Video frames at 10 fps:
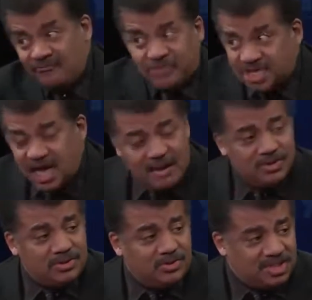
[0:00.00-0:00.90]
every
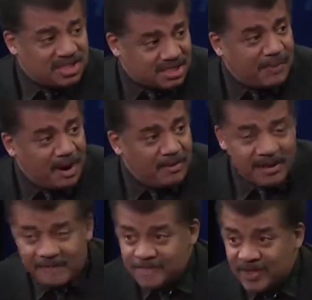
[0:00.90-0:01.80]
time you do this
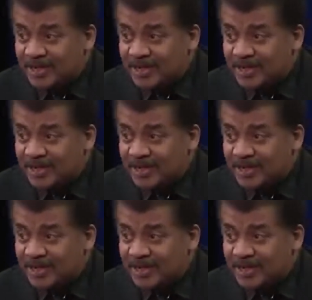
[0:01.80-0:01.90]
experiment,